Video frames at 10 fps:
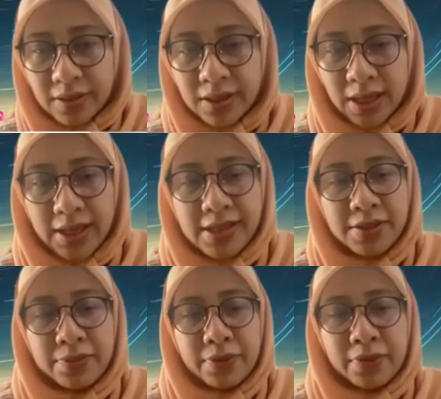Yeah, this
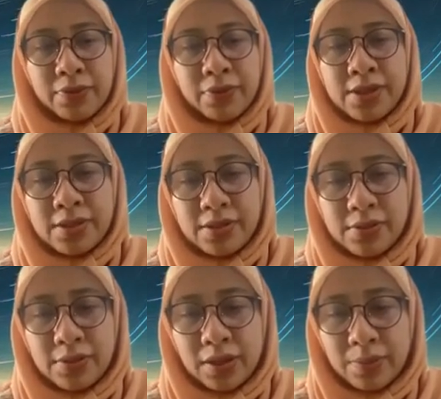is for one
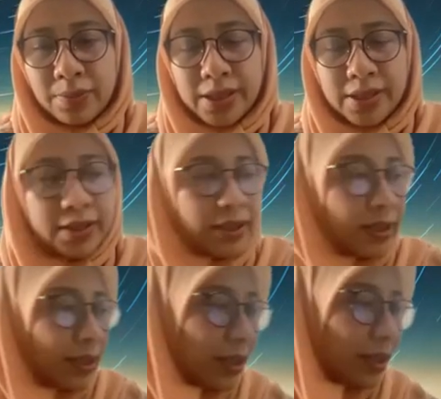solar mass.
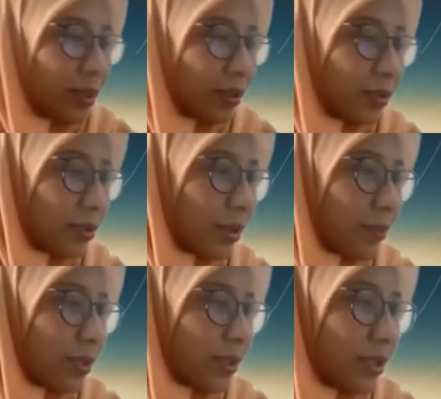
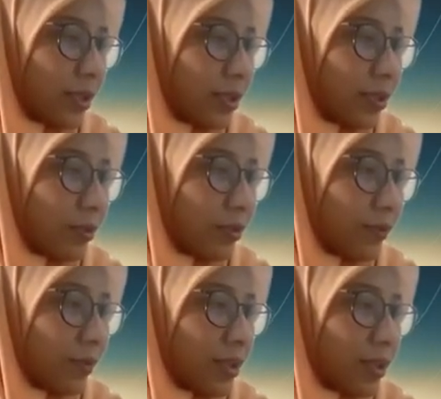Let me see.
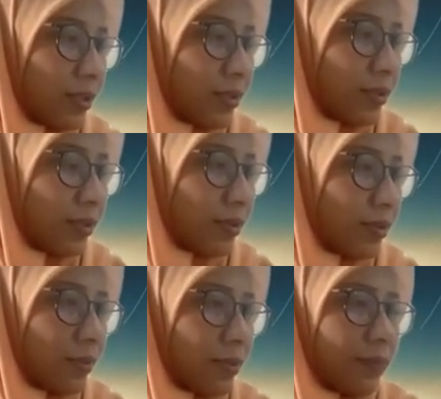Convection
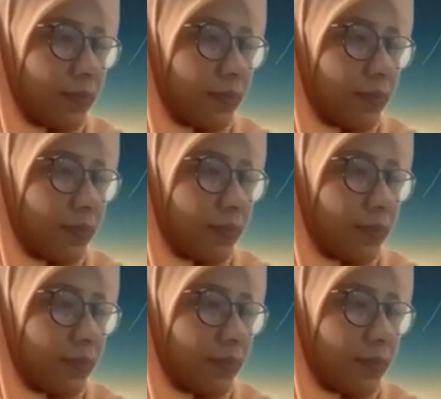zone.